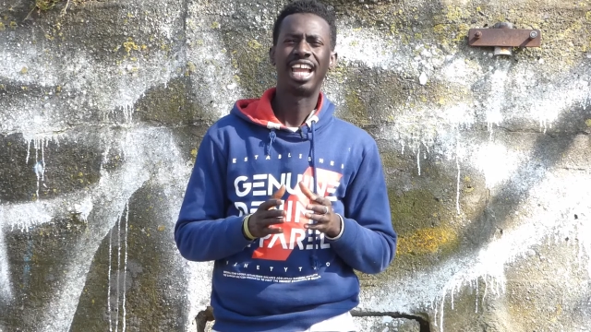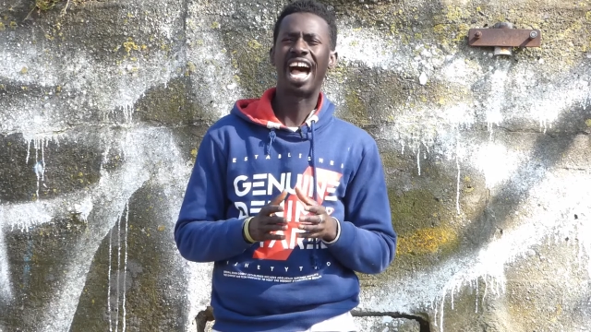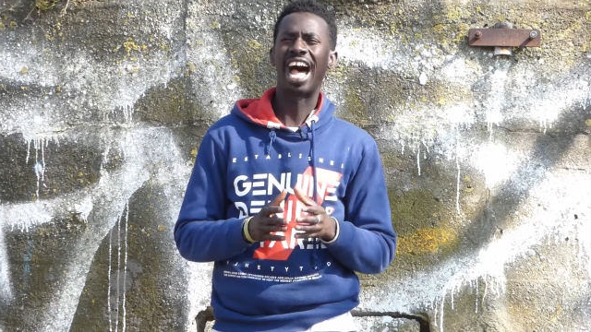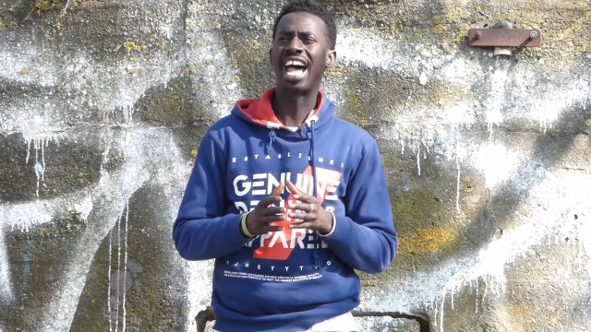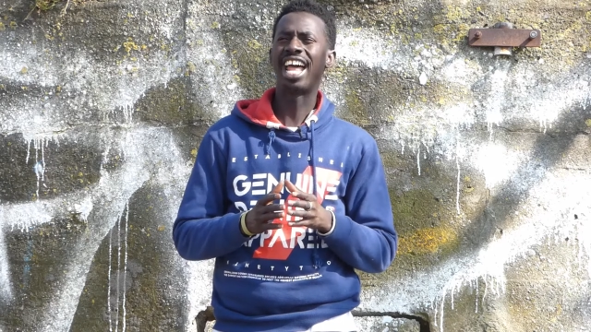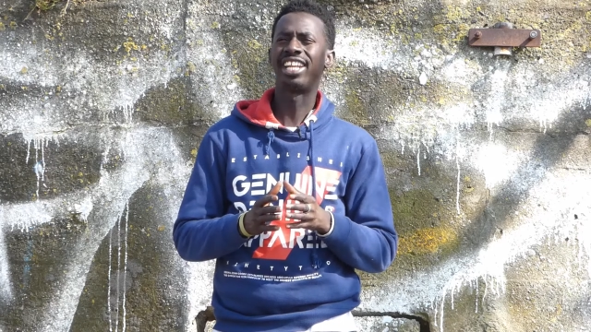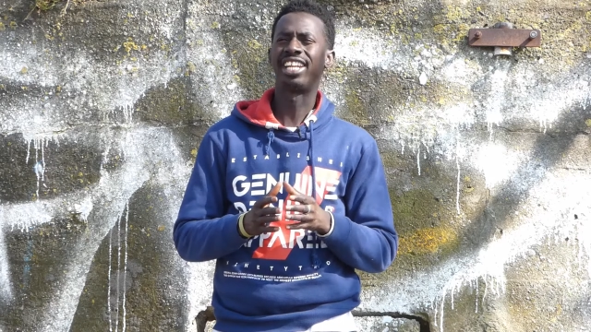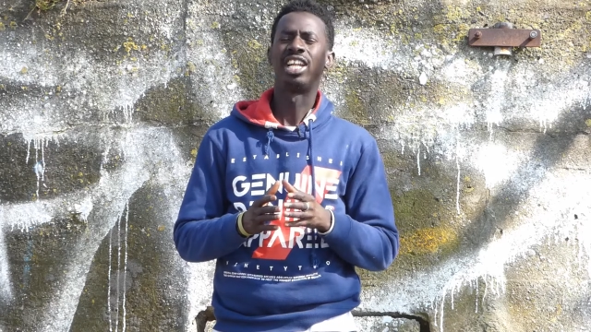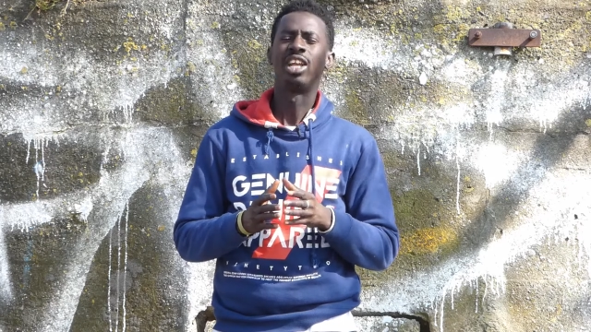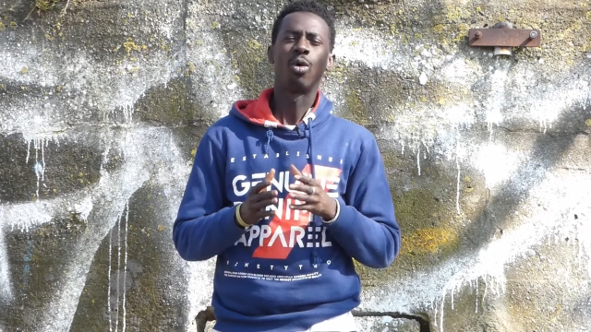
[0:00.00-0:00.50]

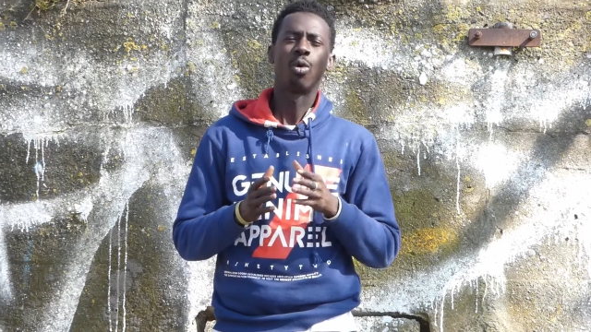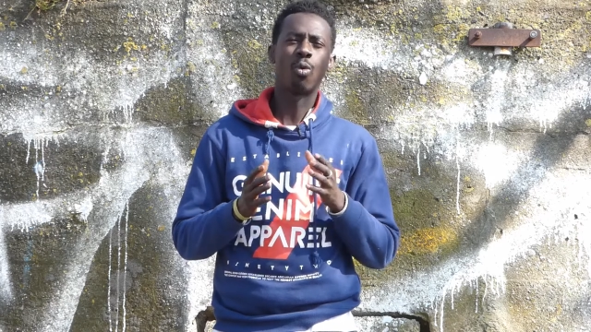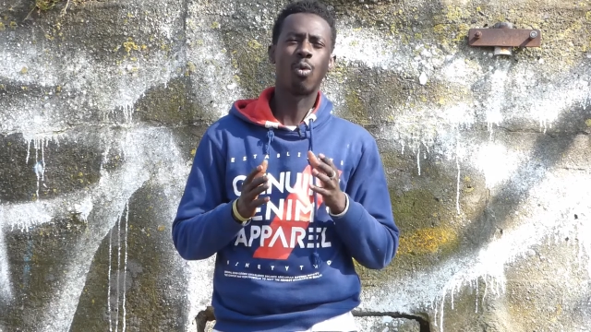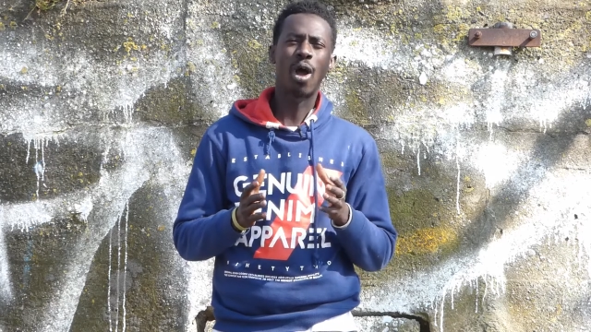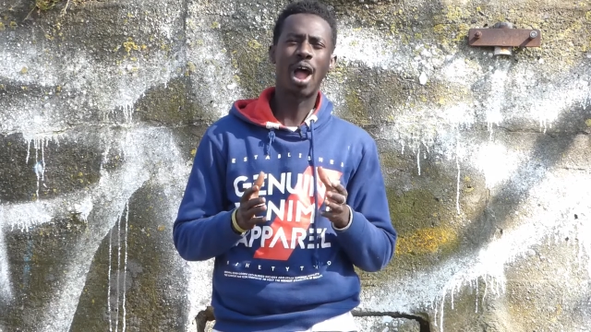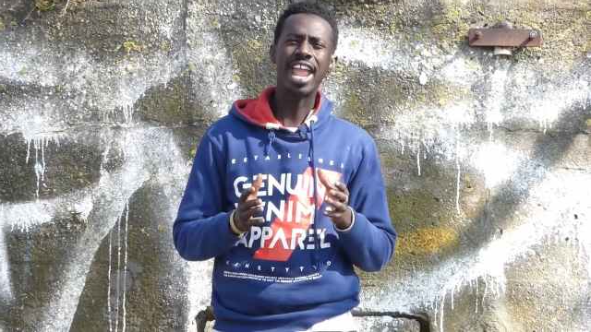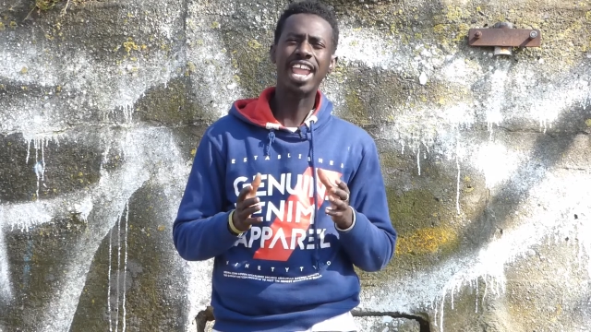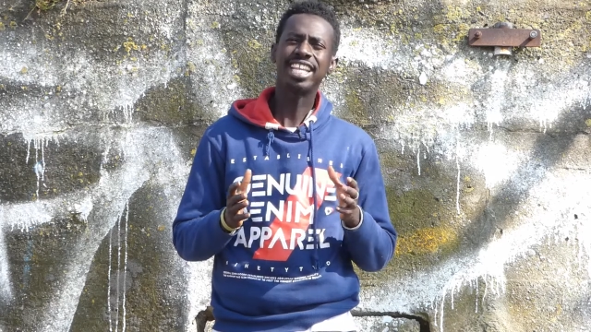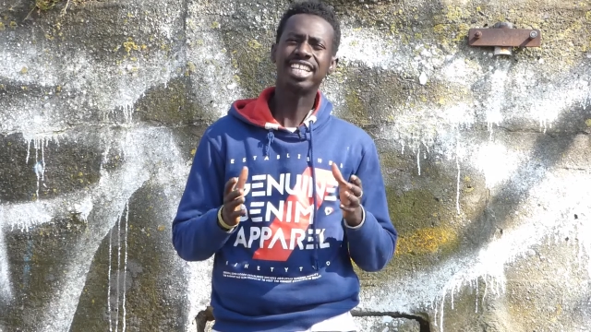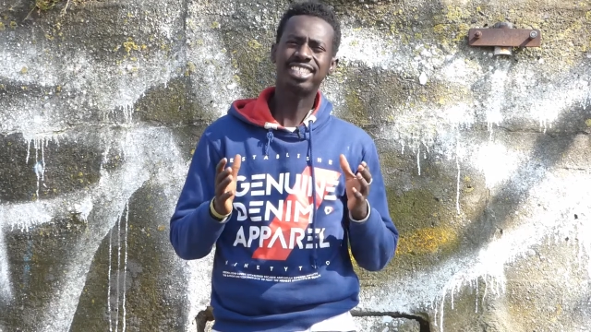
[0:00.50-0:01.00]
And
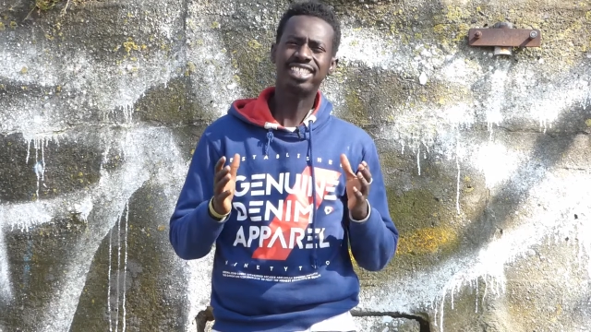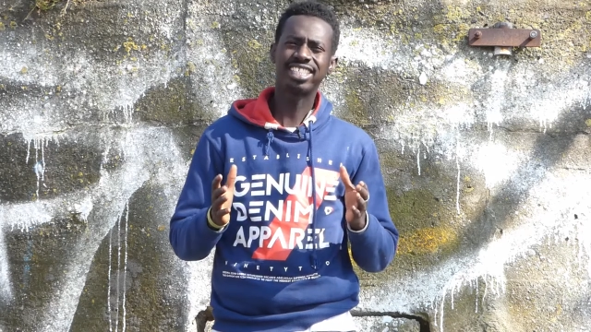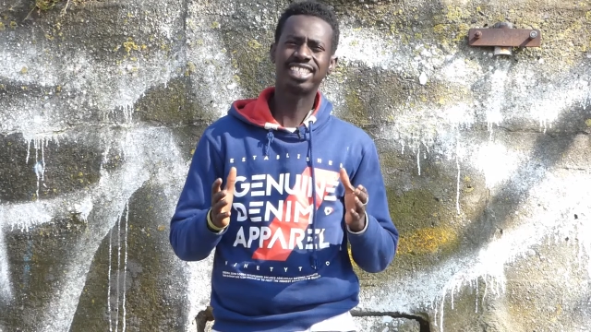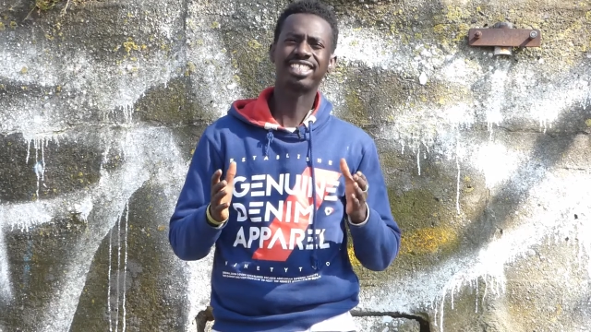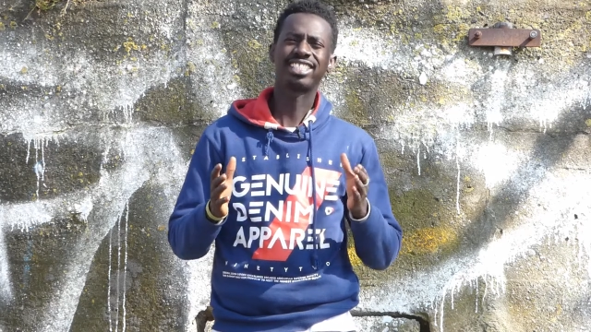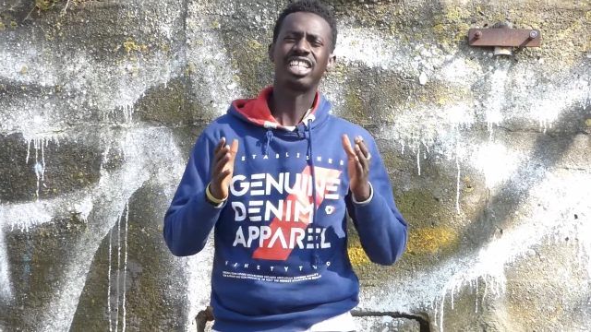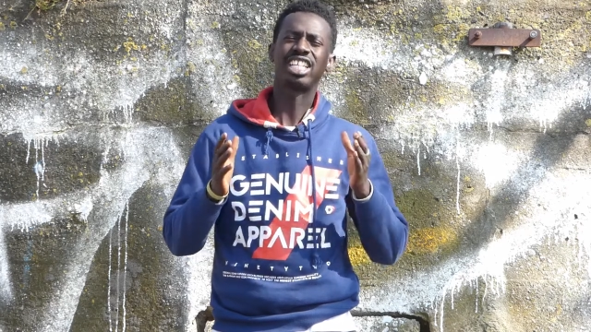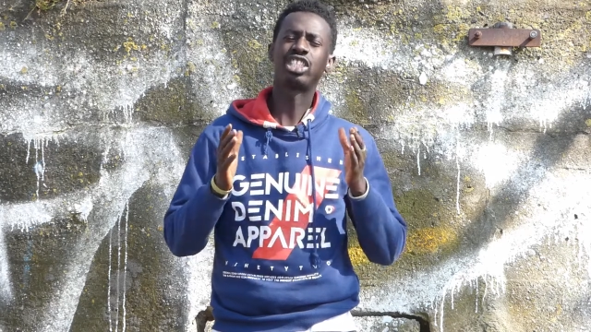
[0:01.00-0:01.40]
why is these